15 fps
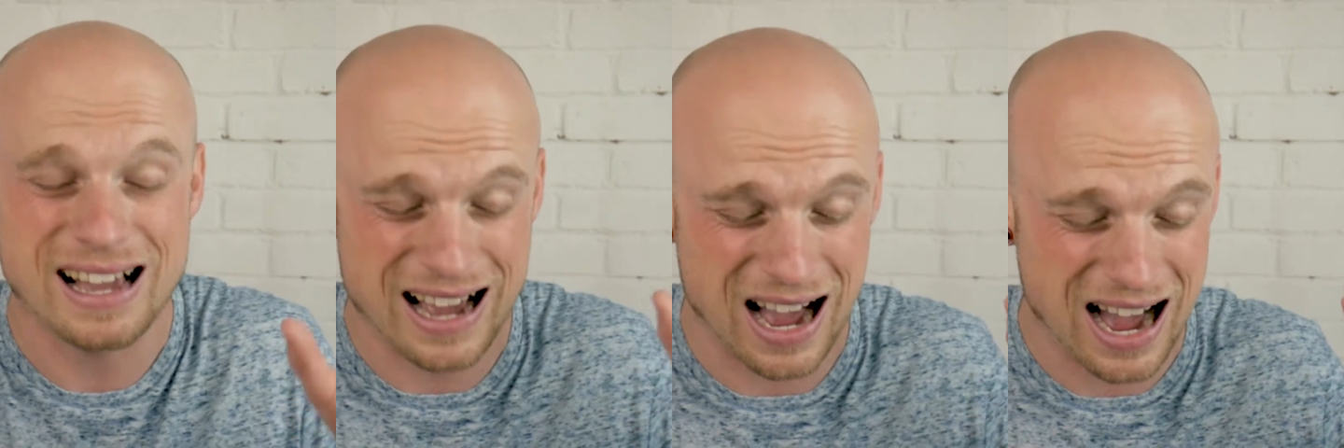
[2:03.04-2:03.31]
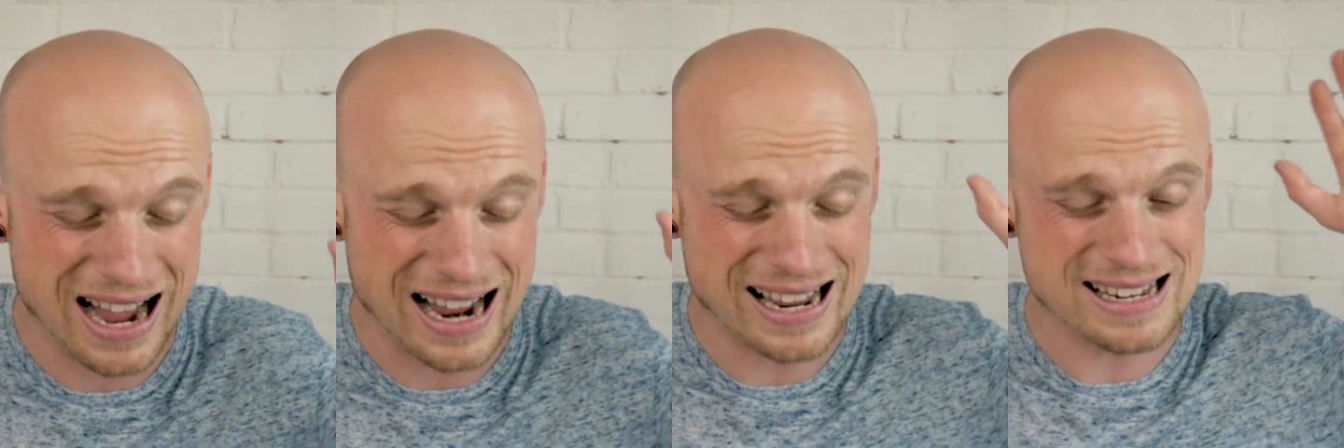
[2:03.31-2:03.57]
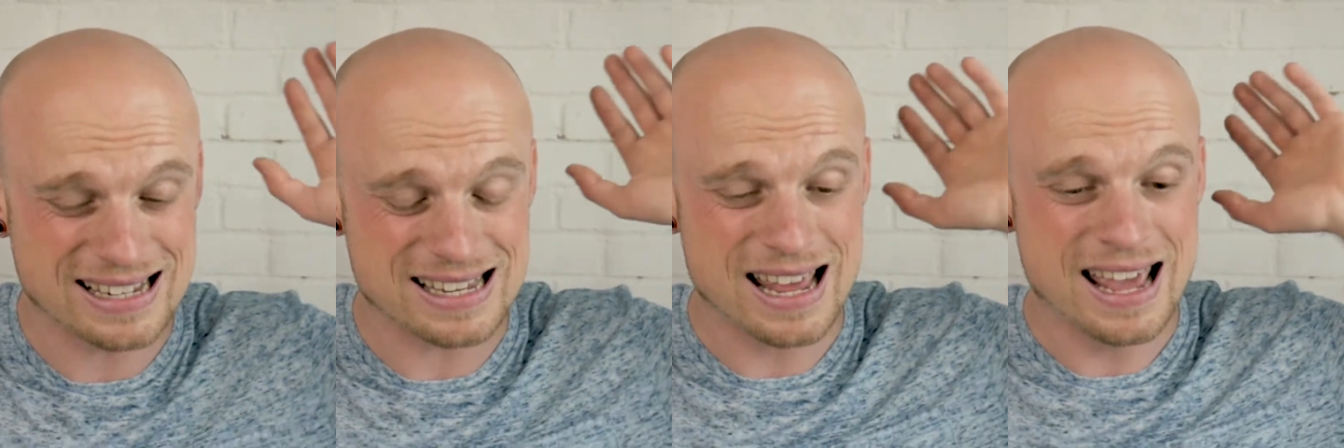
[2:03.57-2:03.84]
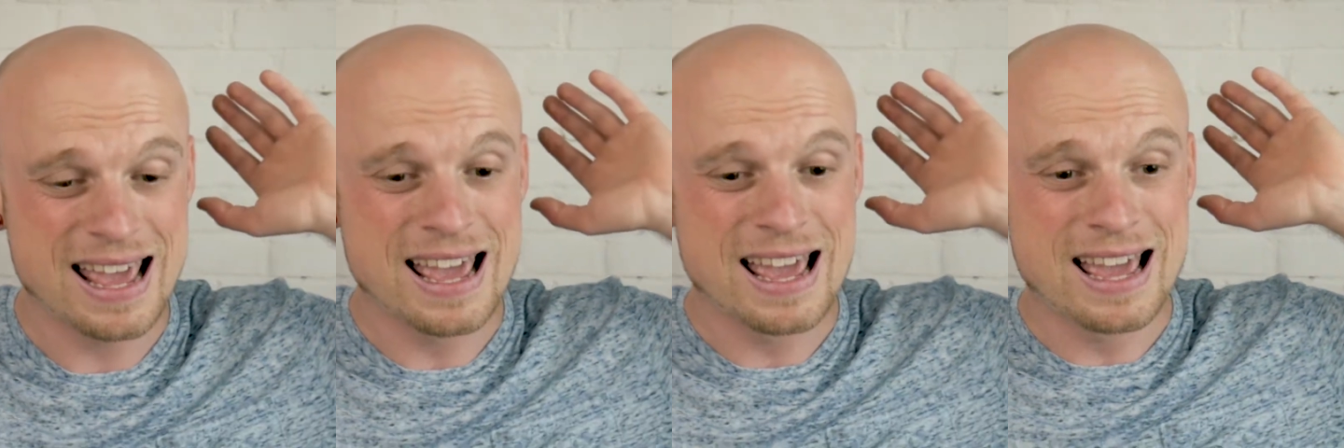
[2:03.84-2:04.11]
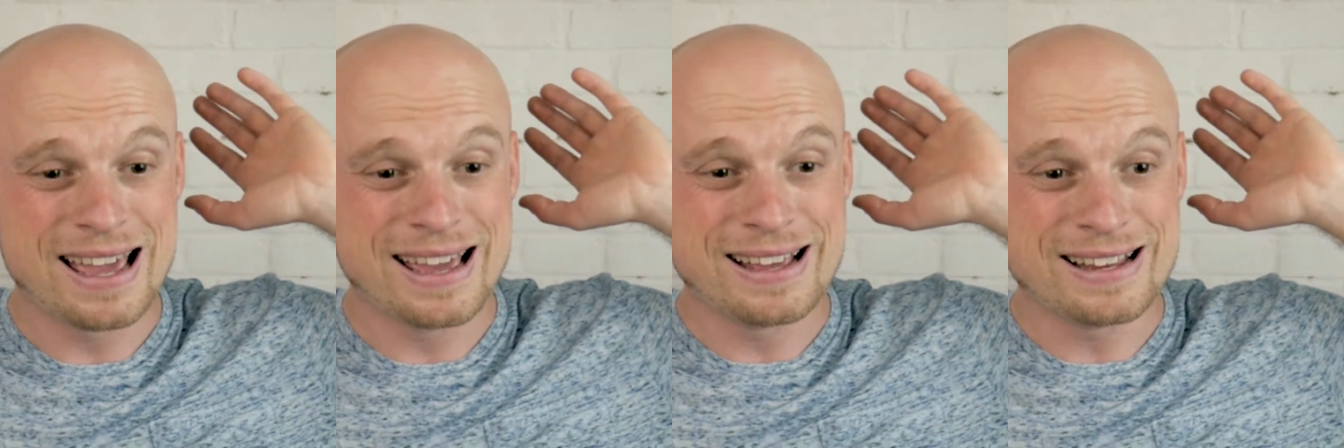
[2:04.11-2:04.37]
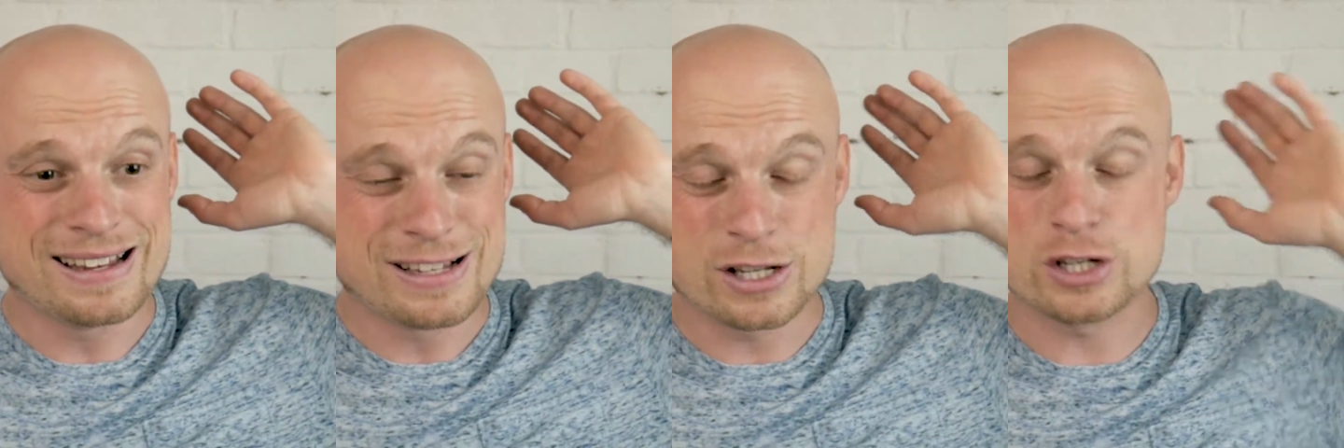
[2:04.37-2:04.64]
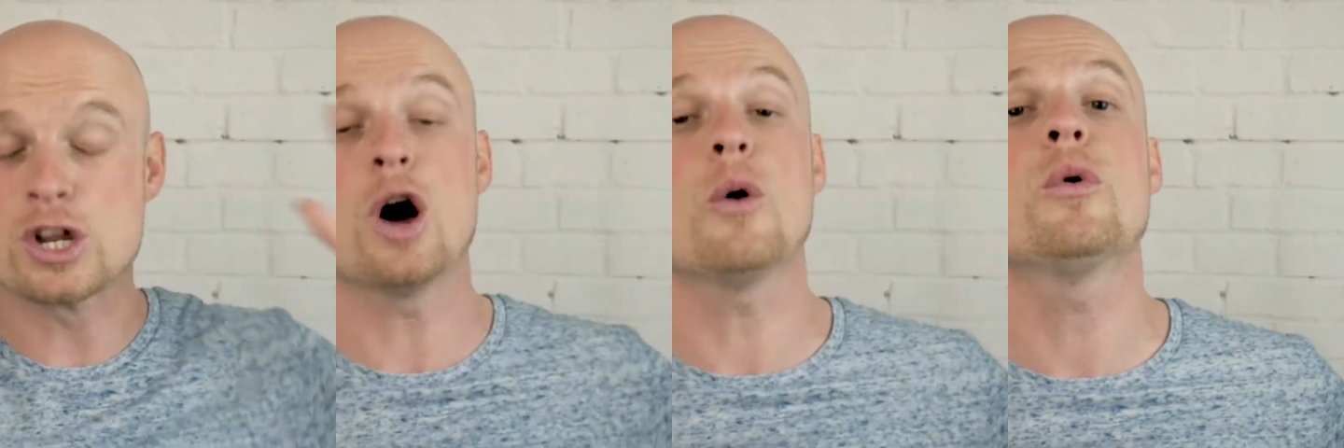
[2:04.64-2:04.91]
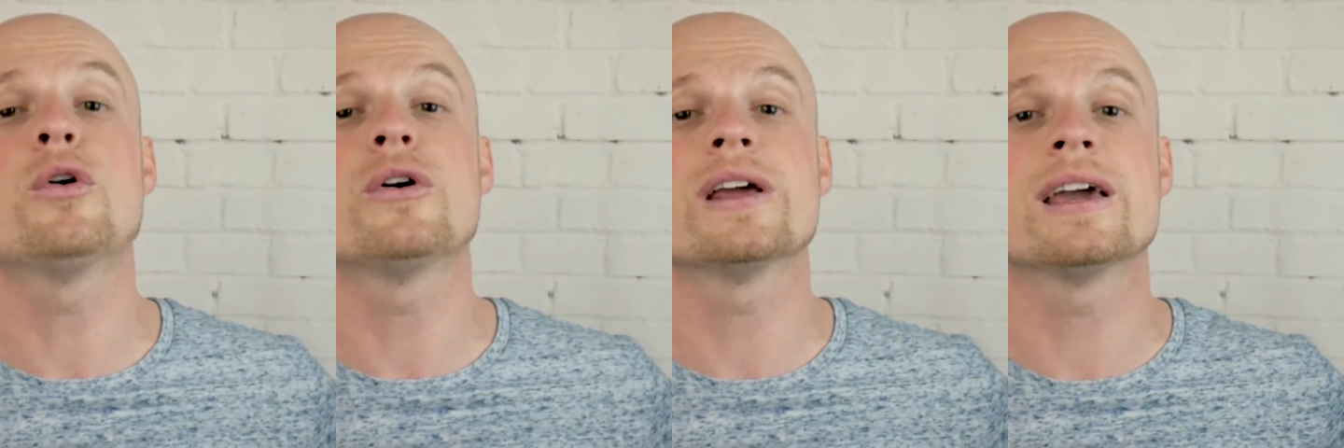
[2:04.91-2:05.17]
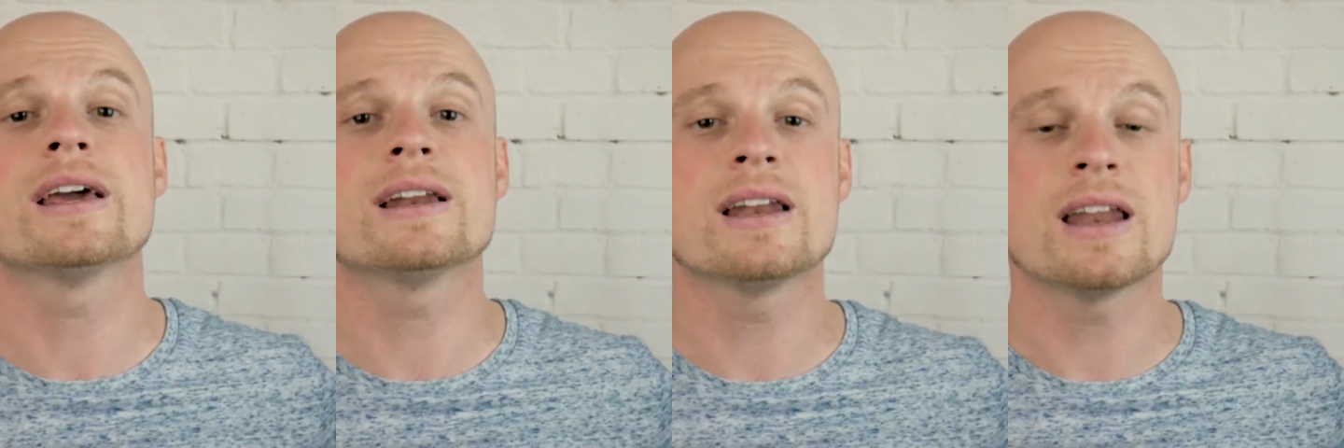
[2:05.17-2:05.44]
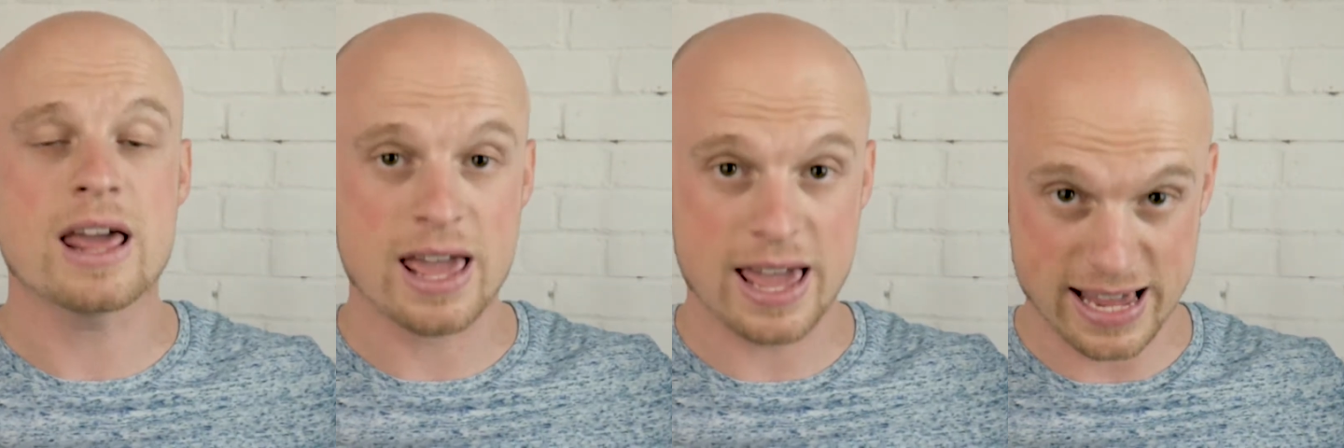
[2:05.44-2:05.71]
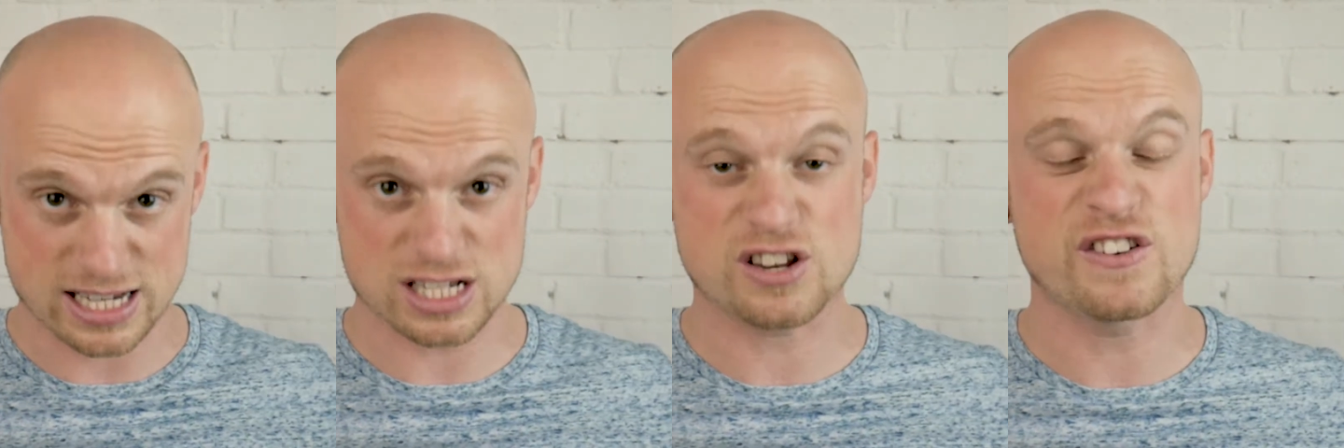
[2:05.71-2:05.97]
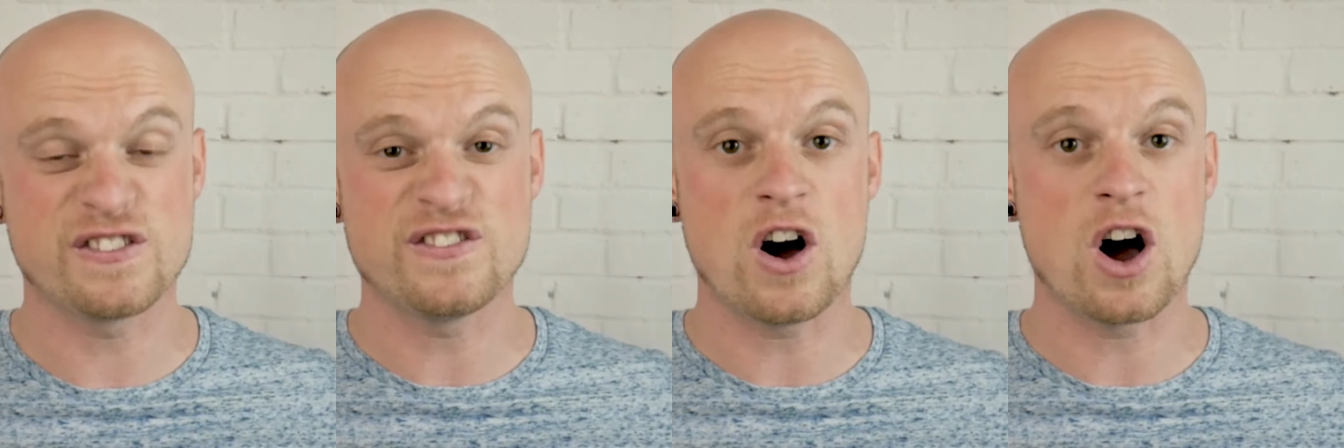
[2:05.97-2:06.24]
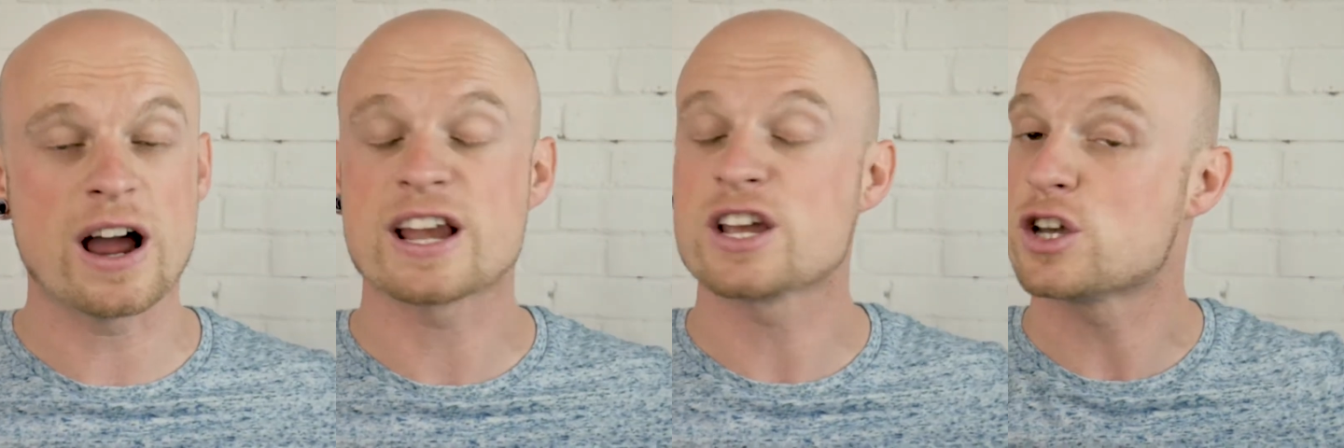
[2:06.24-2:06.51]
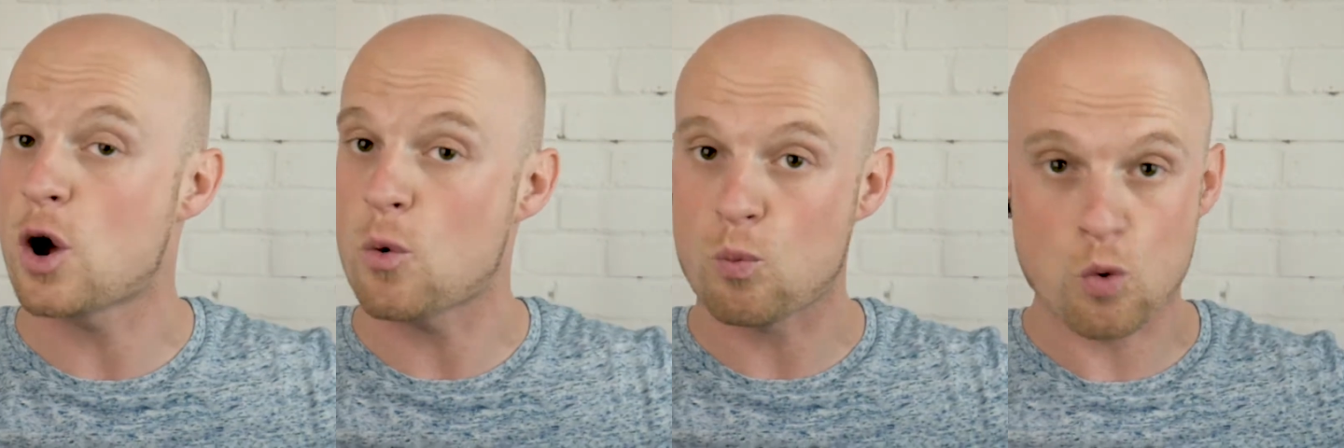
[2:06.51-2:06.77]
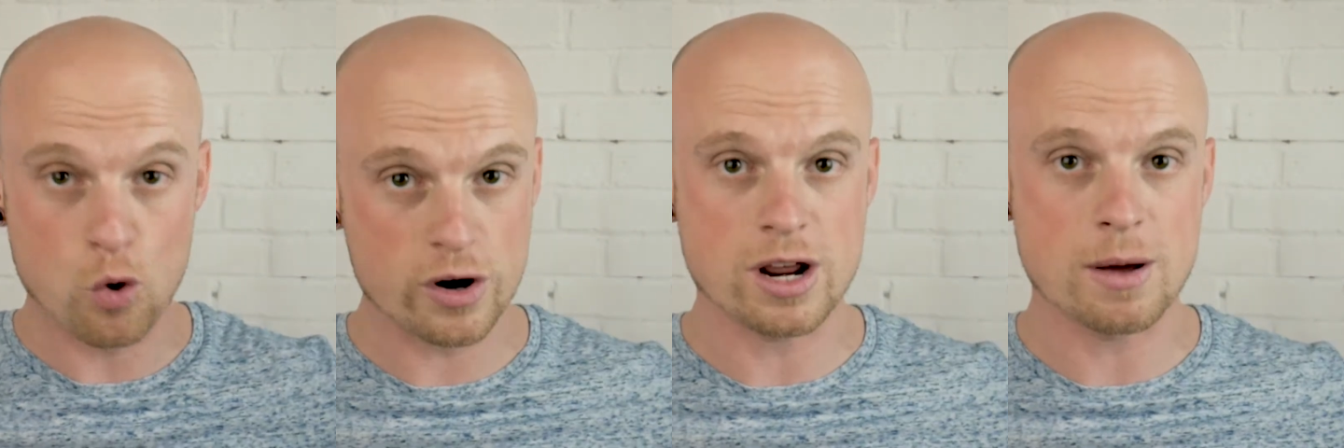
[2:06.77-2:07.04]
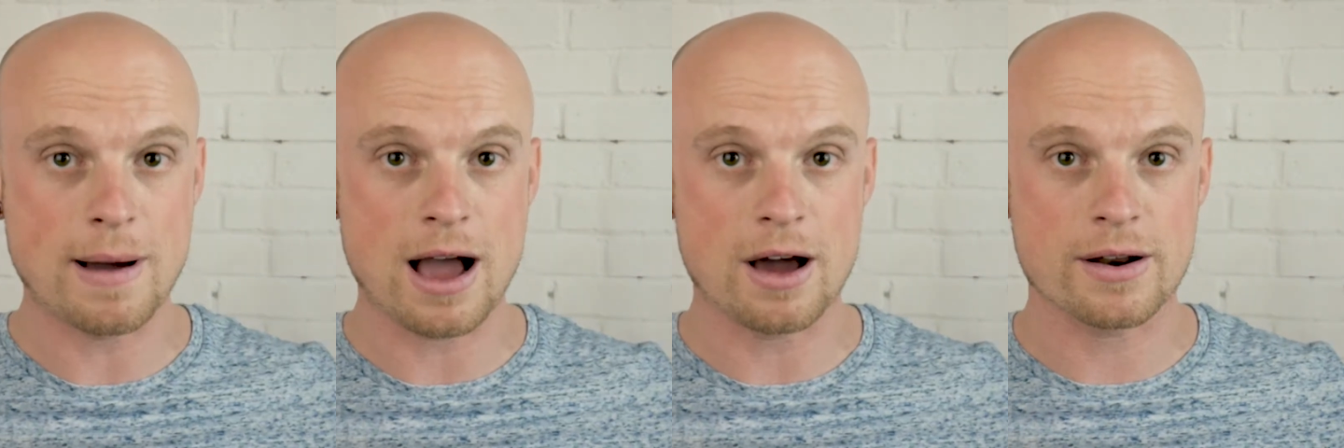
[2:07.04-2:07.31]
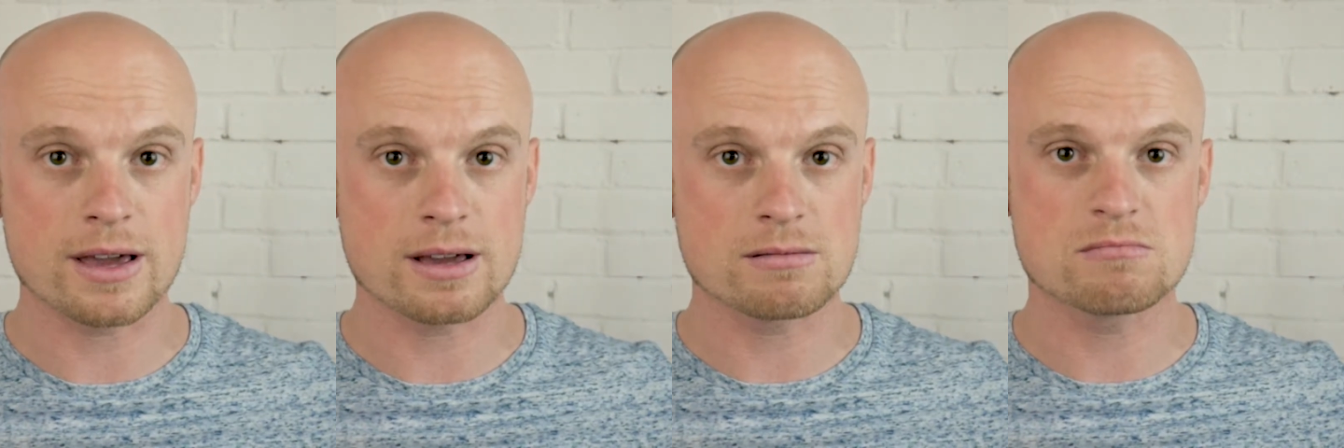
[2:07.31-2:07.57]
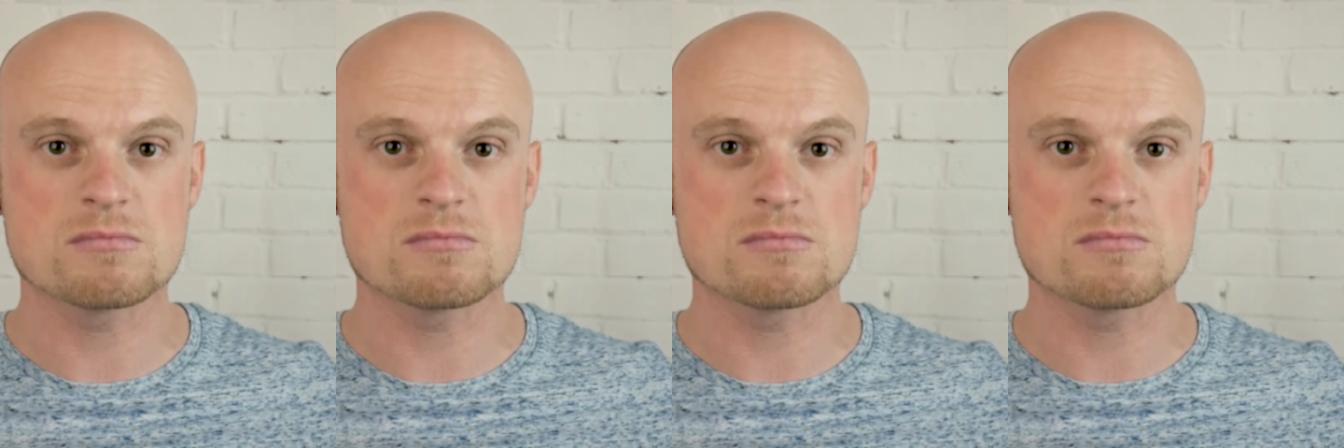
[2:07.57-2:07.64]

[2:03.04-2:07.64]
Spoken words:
Guys, stop worrying. It's fine. Don't worry about it.